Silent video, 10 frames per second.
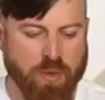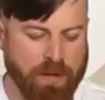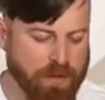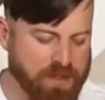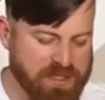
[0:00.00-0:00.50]
what
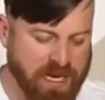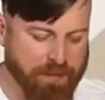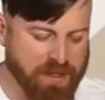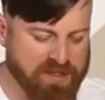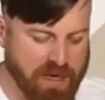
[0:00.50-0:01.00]
I'm going to
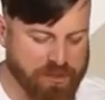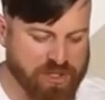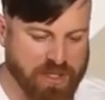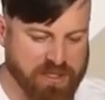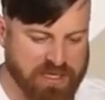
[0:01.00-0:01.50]
type in is I'm
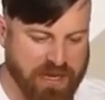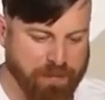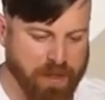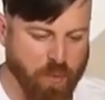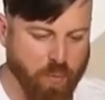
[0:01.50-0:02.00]
just going to type
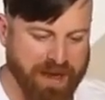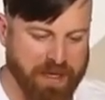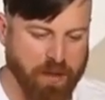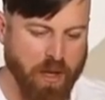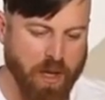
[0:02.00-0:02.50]
in
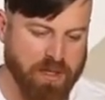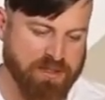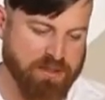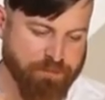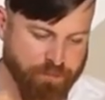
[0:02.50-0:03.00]
weight
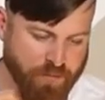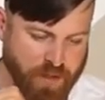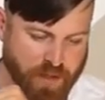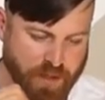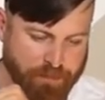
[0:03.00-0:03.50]
loss,
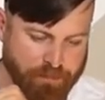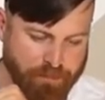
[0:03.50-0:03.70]
okay?